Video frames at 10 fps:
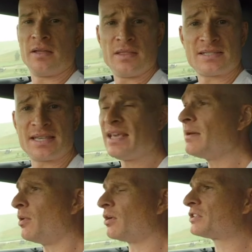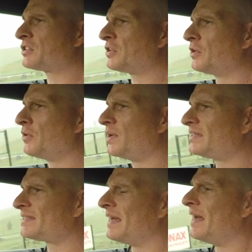This gearbox too
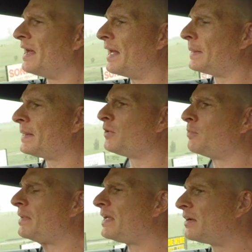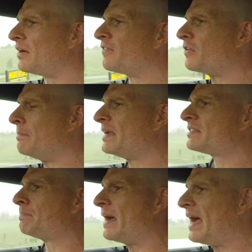is a little bit of a
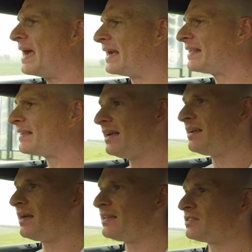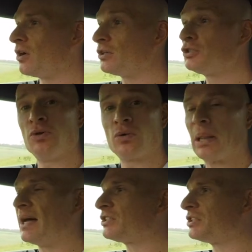mixed bag. It's not a dual
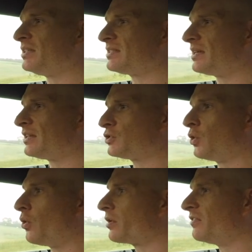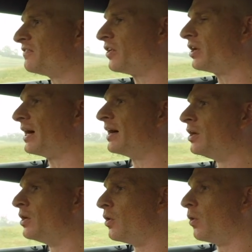clutch, it's a torque converter
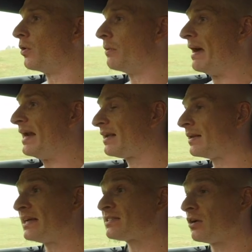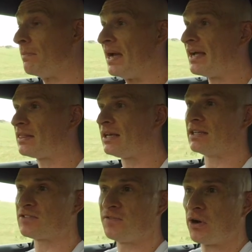automatic, and that's not a bad thing.
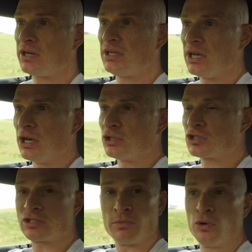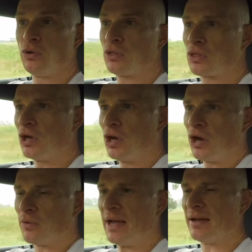It's very smooth
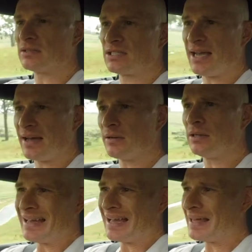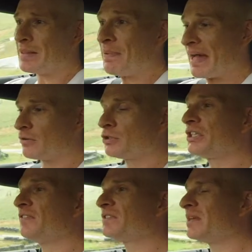around town, and the paddle
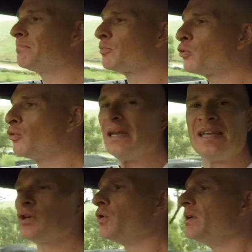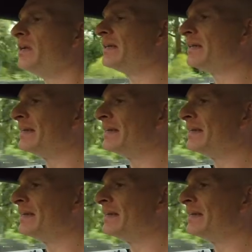shifts are pretty good.